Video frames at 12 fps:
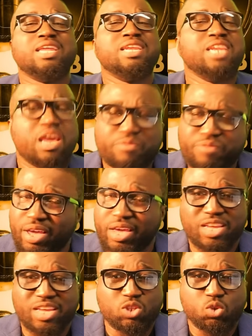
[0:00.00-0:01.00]
never
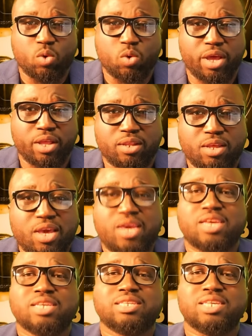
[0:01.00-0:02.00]
ends well.
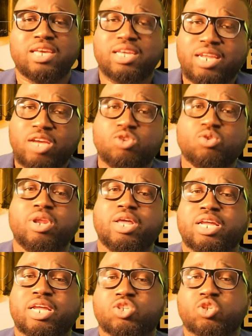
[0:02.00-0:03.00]
It's either you
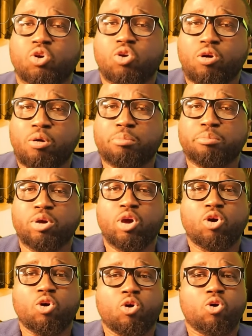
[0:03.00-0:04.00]
let her succumb
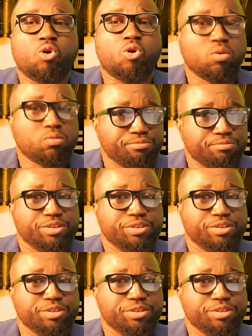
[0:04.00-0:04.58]
or,